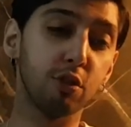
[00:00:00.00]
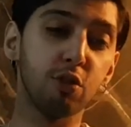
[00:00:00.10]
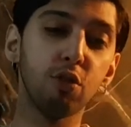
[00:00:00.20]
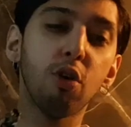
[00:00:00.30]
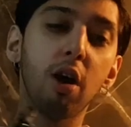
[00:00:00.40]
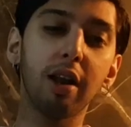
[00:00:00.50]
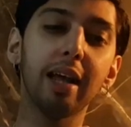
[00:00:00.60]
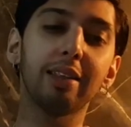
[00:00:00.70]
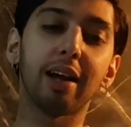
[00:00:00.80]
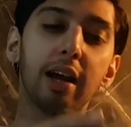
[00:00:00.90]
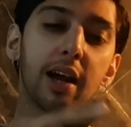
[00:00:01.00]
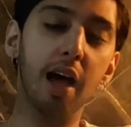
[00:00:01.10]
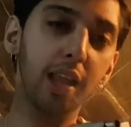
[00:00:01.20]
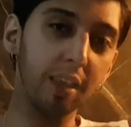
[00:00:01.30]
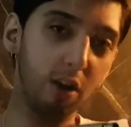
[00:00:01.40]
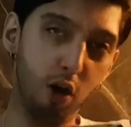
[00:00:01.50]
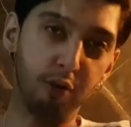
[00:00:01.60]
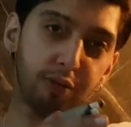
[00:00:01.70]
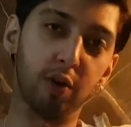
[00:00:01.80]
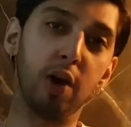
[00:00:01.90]
so do not let the color
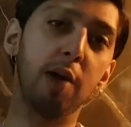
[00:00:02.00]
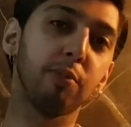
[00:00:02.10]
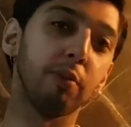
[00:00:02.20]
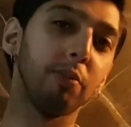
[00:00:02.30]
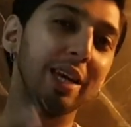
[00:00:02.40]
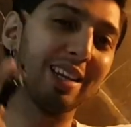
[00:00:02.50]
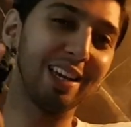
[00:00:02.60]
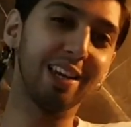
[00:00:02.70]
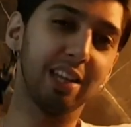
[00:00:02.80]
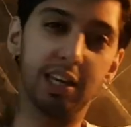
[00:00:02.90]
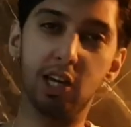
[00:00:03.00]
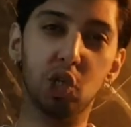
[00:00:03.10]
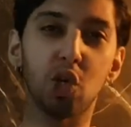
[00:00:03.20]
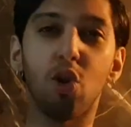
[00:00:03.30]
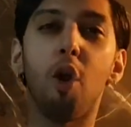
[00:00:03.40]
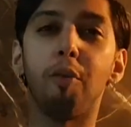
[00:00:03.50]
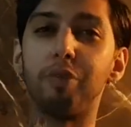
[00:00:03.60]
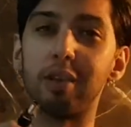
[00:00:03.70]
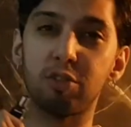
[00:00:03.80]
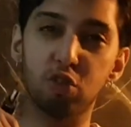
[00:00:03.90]
of the wrapper be an indication
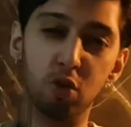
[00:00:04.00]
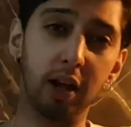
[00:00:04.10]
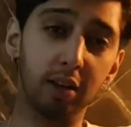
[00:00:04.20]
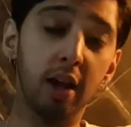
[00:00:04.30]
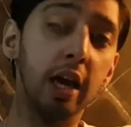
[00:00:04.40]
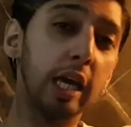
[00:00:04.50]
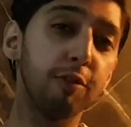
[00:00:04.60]
of the strength.